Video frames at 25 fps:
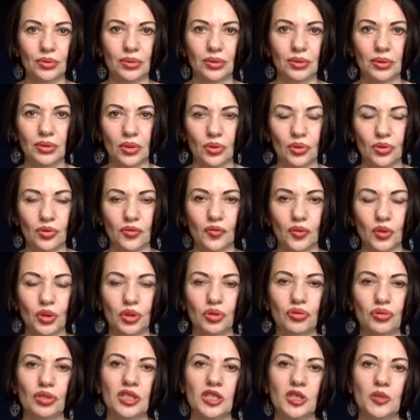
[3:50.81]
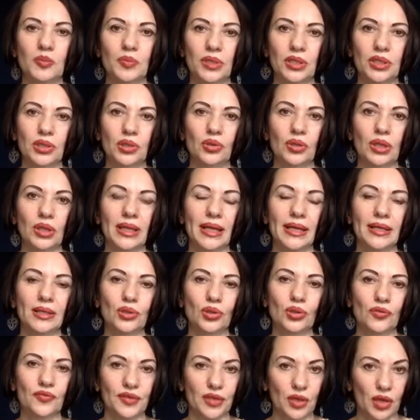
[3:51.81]
want to treat this particular line,
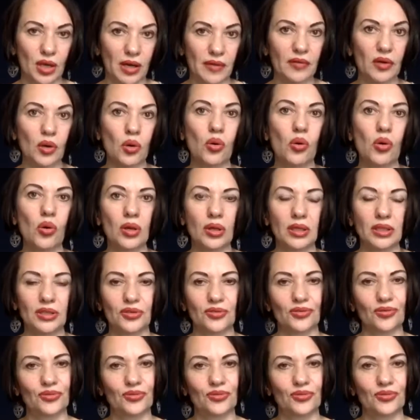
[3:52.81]
so if you have a cold